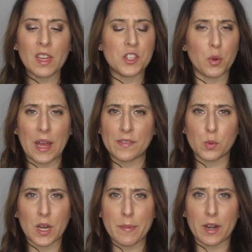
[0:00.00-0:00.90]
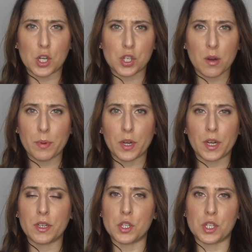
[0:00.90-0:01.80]
Don't have to worry about a
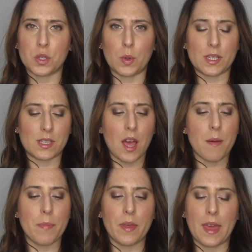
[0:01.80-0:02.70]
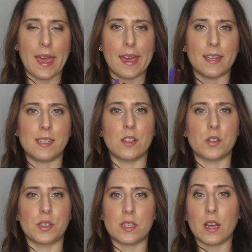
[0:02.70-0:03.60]
sharpener, just twist up, and
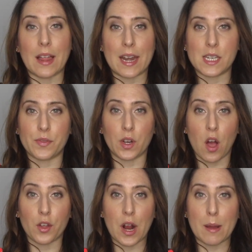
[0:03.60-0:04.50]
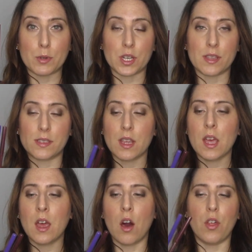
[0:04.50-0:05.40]
there's a lot of different color options,
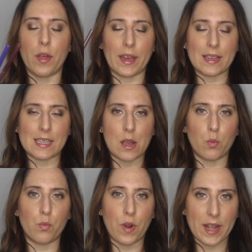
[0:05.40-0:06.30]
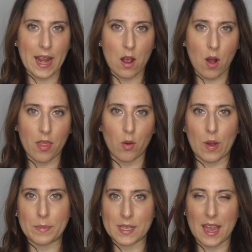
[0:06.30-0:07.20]
although like I said, right now on the
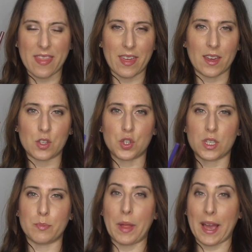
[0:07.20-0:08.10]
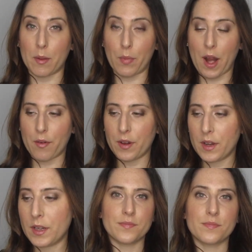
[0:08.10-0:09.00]
website I think it's just black and brown.
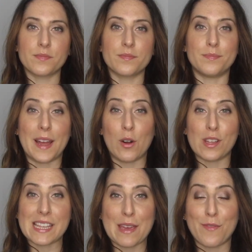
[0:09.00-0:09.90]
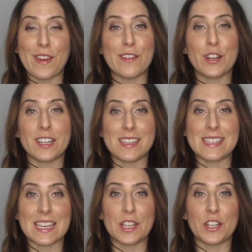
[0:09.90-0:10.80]
My all-time favorite
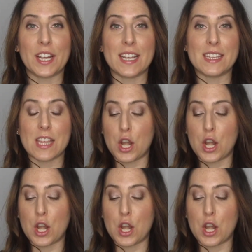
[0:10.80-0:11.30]
concealer is